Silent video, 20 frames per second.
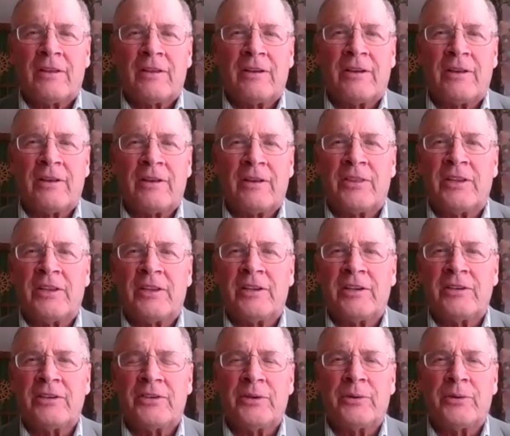The
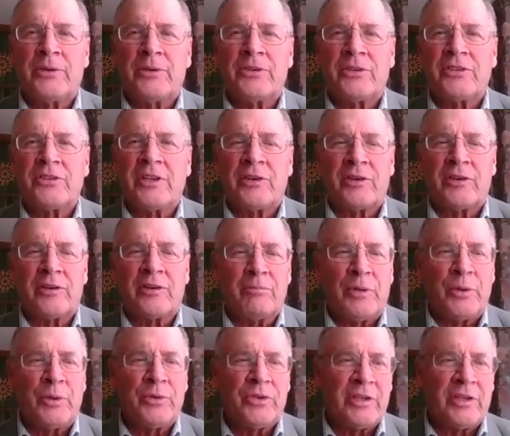issues centered
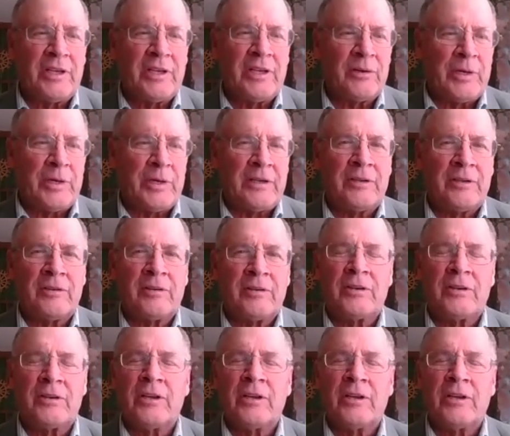mostly around